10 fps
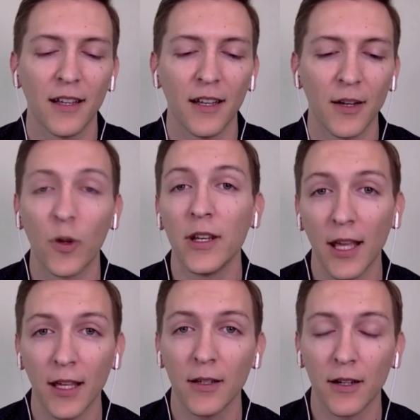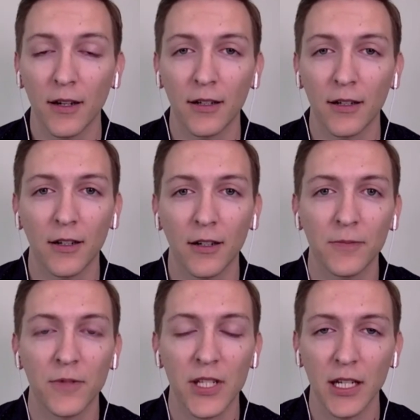one day
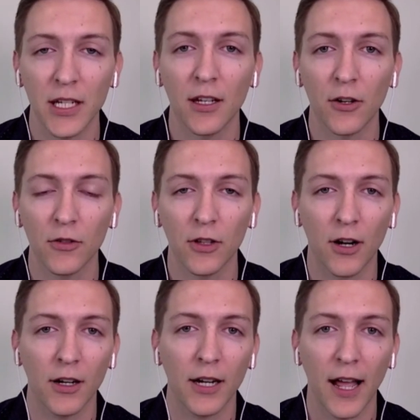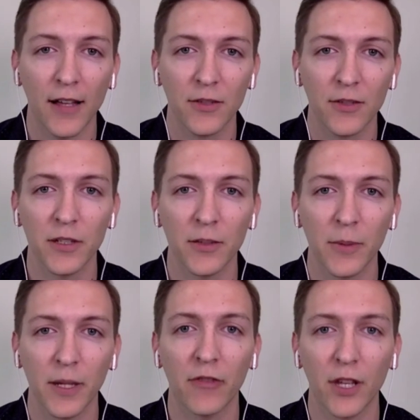our CEO Clark asked me
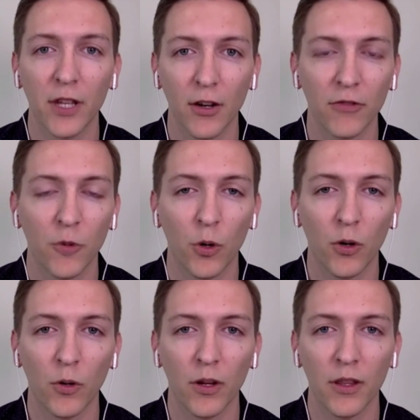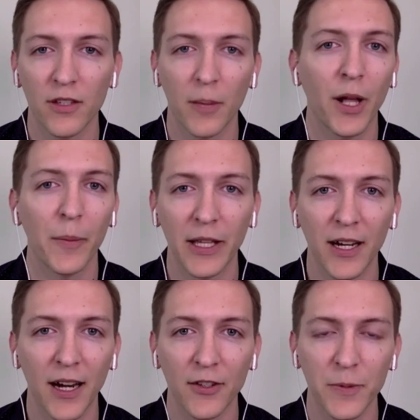to make a video for one of these
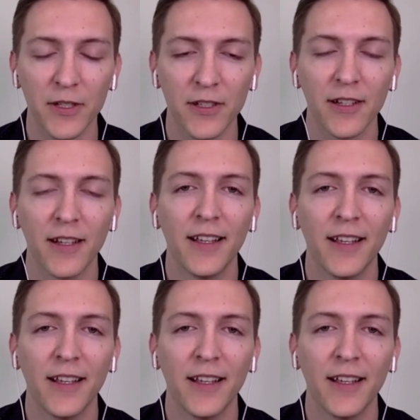upcoming announcements,